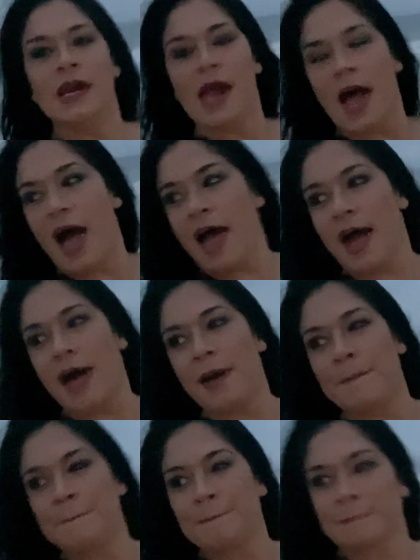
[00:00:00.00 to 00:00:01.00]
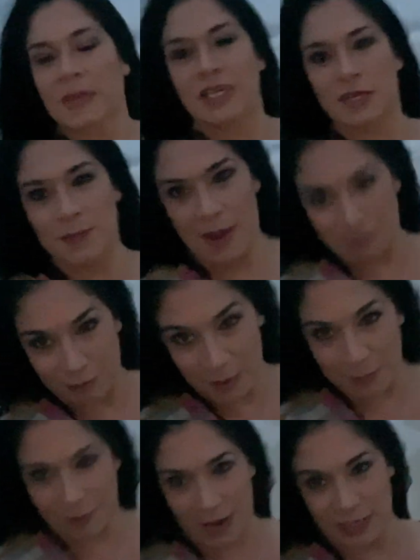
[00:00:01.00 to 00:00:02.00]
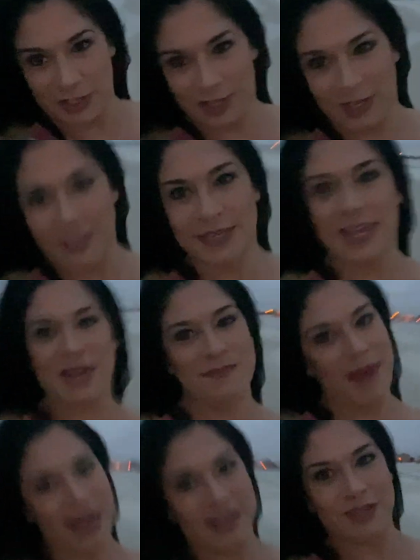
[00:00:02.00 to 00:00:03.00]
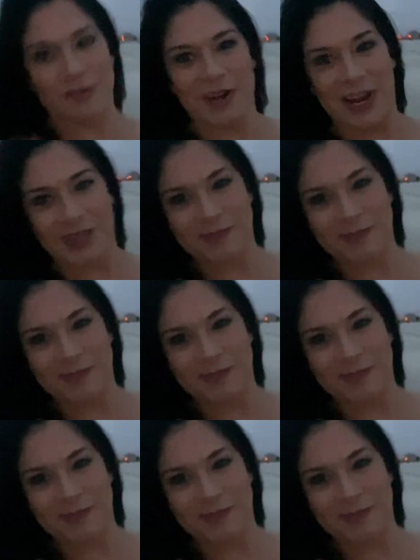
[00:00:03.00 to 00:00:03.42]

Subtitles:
to my preparation to getting back to the ring.